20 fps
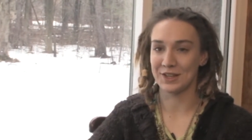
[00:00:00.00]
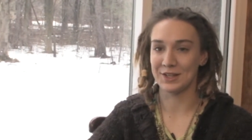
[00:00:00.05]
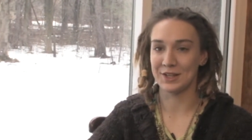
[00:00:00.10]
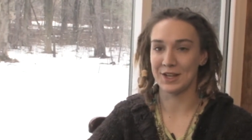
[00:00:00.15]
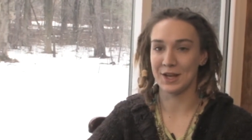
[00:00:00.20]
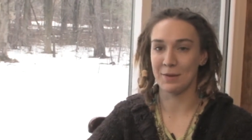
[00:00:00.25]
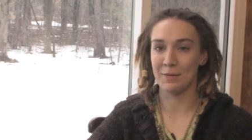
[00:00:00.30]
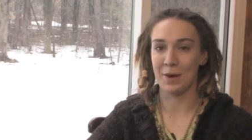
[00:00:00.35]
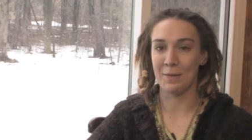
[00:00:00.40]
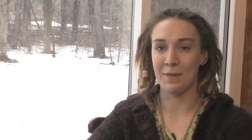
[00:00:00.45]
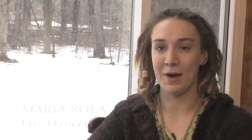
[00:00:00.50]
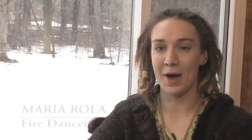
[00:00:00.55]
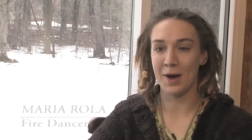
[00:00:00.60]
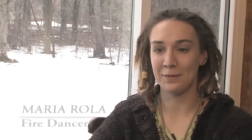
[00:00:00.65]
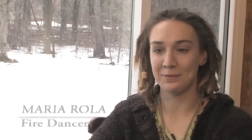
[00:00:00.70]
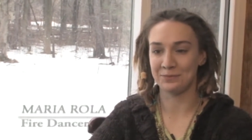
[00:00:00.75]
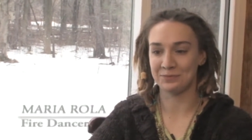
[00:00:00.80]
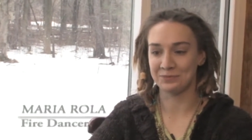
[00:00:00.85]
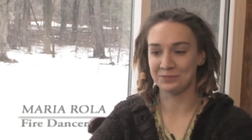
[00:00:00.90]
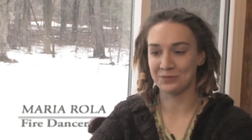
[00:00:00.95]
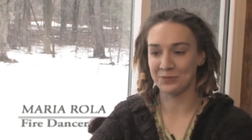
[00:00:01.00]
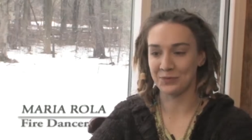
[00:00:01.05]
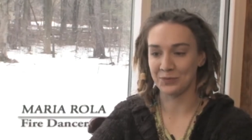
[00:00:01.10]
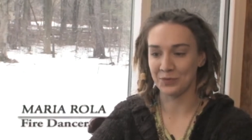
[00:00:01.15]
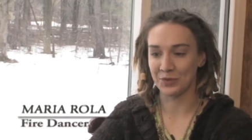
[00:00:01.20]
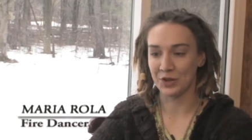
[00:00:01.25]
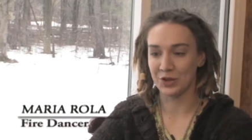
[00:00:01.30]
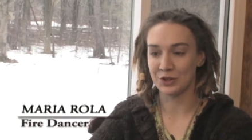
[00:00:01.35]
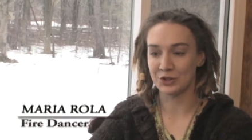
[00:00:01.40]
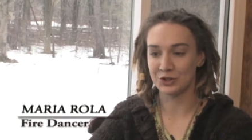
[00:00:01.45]
Yeah, my
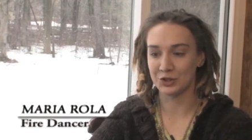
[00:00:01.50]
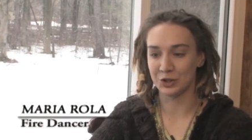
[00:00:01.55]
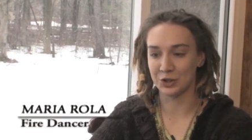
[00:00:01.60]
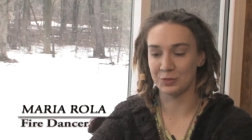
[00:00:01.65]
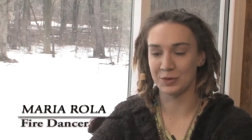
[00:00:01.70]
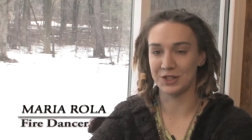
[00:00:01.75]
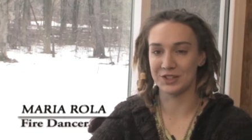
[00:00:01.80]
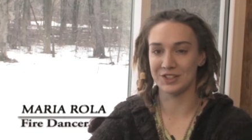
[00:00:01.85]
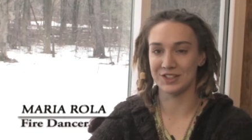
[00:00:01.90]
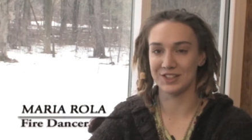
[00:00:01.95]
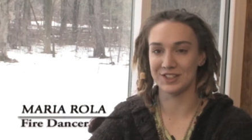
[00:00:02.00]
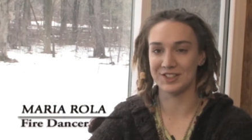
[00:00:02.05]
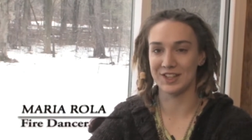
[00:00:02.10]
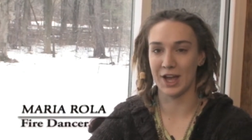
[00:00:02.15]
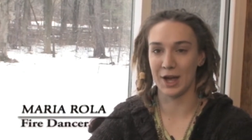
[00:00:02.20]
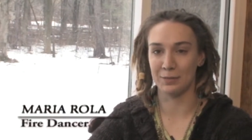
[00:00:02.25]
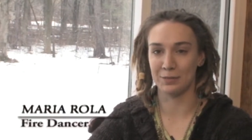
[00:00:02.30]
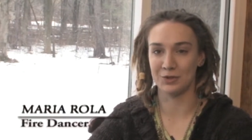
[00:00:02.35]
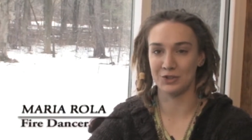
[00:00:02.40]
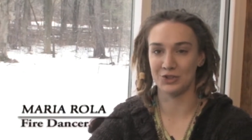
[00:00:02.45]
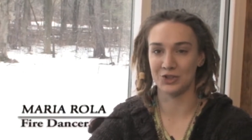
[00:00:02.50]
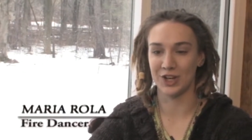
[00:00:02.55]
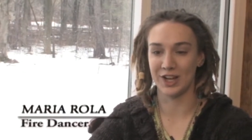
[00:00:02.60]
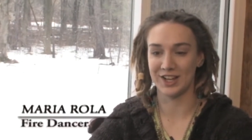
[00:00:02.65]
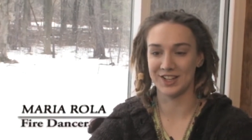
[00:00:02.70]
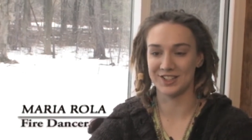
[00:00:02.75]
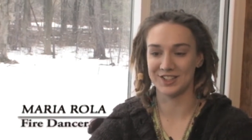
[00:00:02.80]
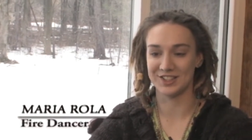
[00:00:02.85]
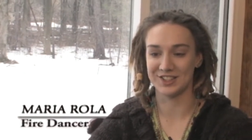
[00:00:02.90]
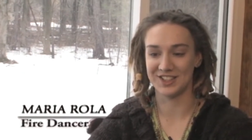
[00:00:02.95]
mom took me to tap and
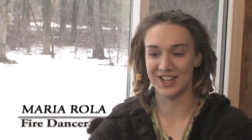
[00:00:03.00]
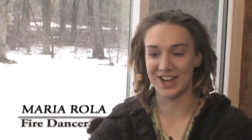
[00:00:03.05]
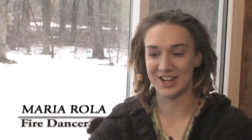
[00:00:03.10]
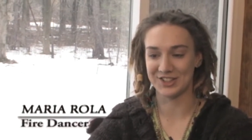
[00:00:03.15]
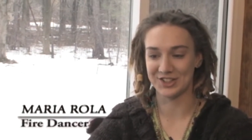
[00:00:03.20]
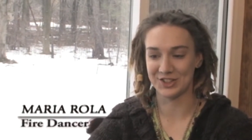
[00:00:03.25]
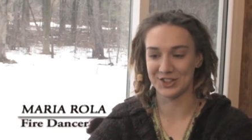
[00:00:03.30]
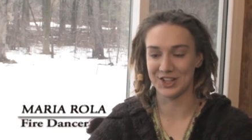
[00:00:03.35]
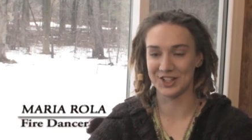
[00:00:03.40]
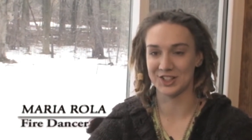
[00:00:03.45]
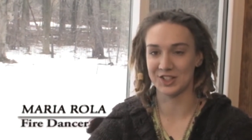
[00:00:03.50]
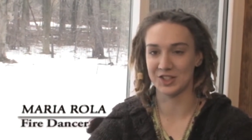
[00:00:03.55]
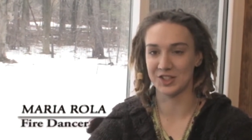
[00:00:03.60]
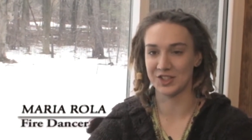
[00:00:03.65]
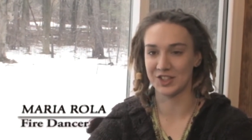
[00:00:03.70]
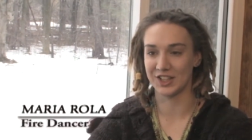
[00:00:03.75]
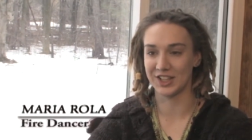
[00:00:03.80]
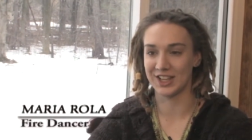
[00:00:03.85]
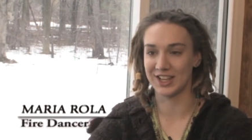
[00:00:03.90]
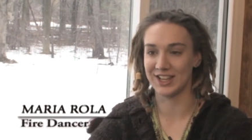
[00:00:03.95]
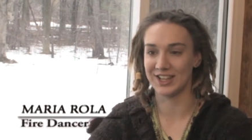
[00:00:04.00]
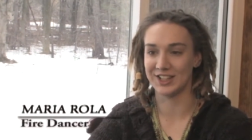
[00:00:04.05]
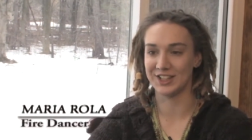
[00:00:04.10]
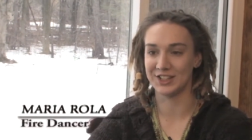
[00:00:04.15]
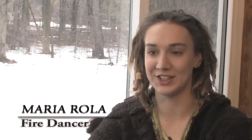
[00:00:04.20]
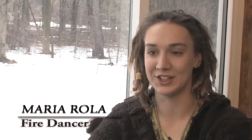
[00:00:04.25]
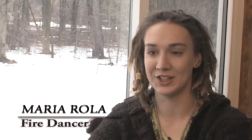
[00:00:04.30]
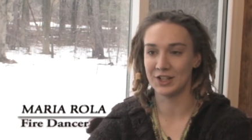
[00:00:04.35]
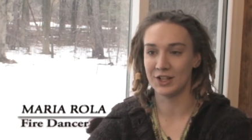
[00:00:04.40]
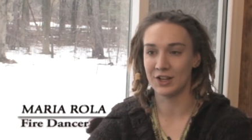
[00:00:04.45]
jazz and dance classes as a kid
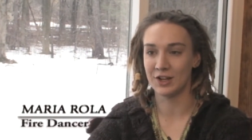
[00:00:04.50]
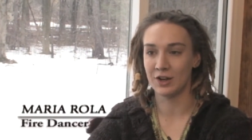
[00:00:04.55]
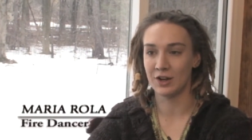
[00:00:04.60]
and